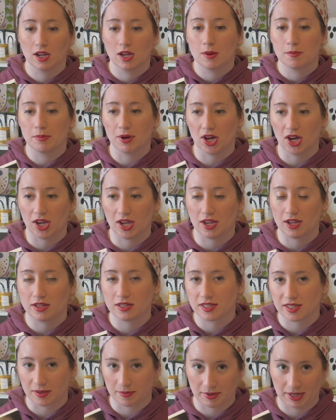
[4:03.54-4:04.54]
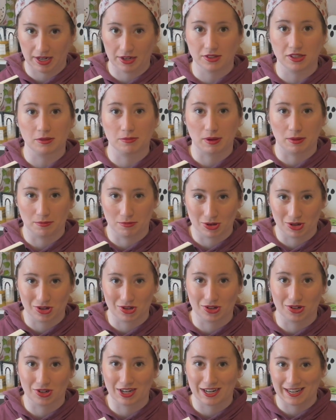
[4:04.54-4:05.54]
but somebody else had been
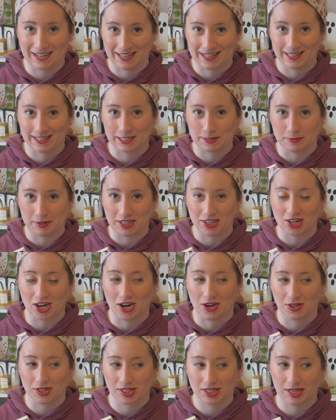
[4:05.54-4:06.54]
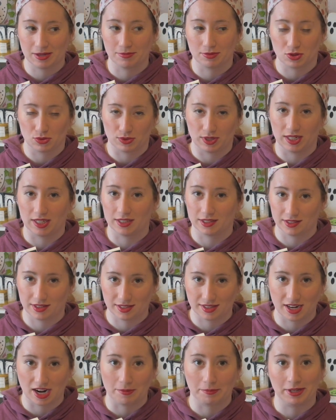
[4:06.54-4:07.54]
murdered in this beach house in between the
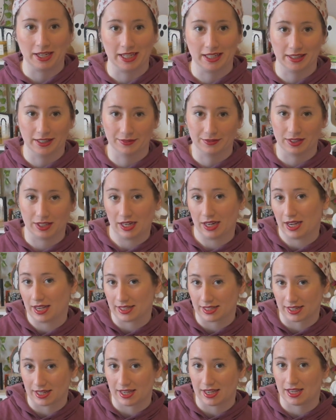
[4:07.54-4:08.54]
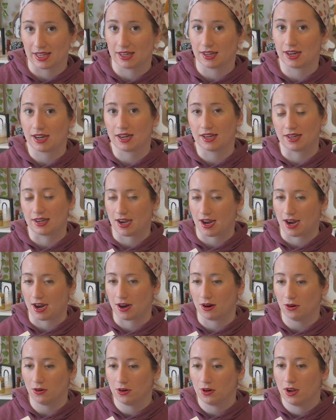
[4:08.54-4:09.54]
time he had lived in it as a kid and
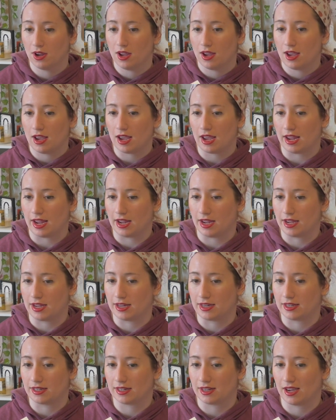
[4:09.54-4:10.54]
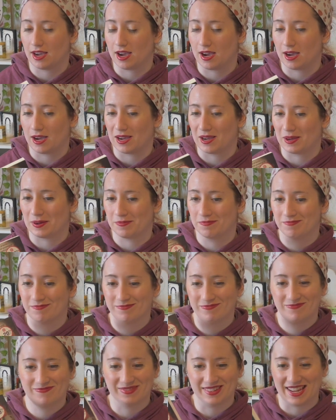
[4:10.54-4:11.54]
now. And
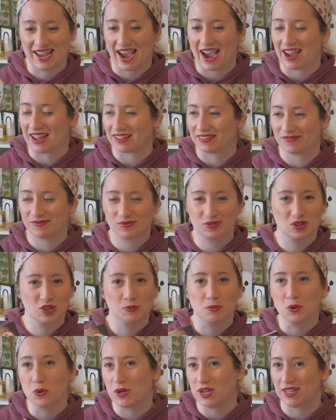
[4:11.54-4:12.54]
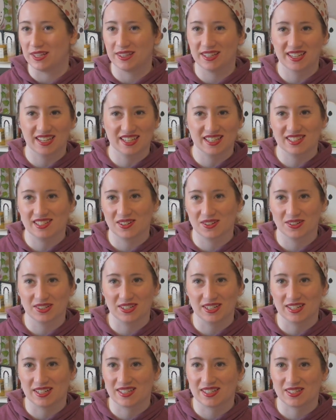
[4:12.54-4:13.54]
yeah, spooky things start to
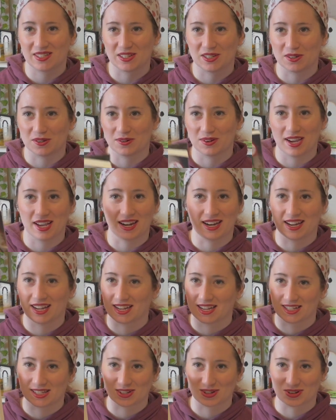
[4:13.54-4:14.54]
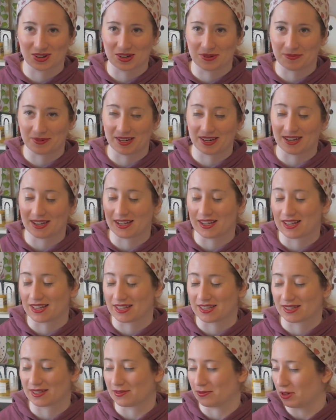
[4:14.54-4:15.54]
ensue, and it gets creepy
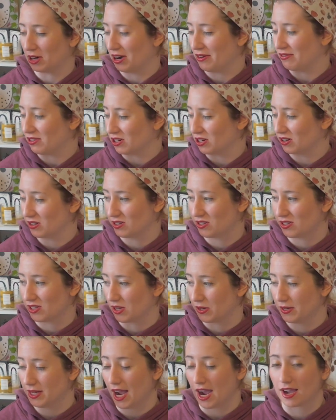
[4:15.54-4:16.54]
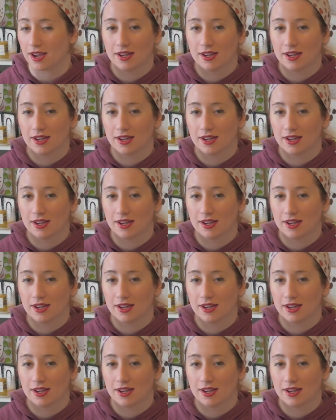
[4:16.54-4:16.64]
is what I've heard. So yeah,